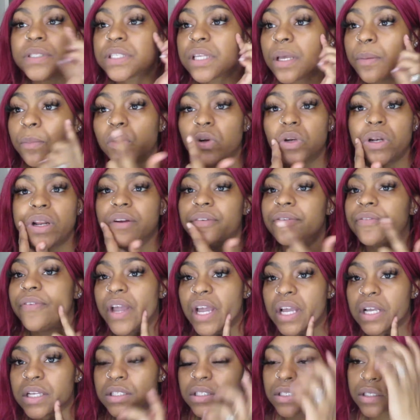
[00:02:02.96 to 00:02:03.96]
some on their
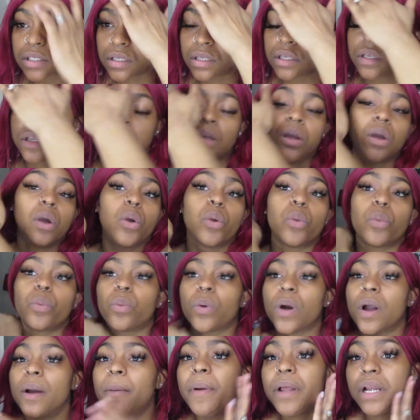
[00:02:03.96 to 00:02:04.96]
face,
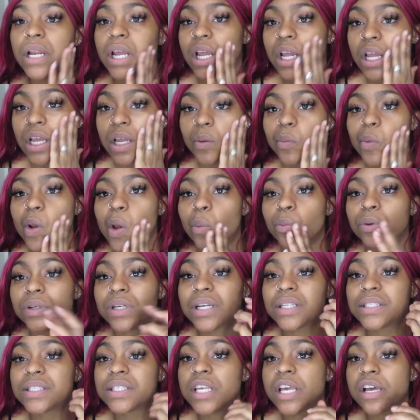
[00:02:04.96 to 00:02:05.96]
rub it in, and when
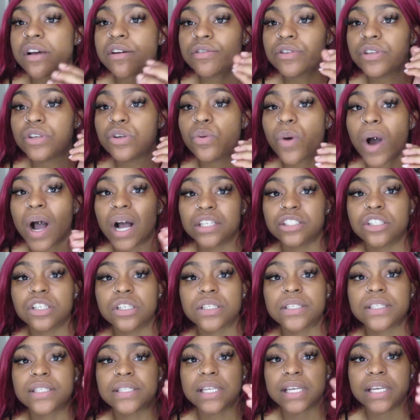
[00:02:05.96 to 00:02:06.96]
I tell you, I
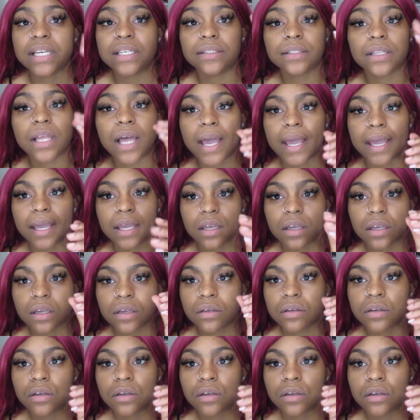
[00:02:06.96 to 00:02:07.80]
just seen like,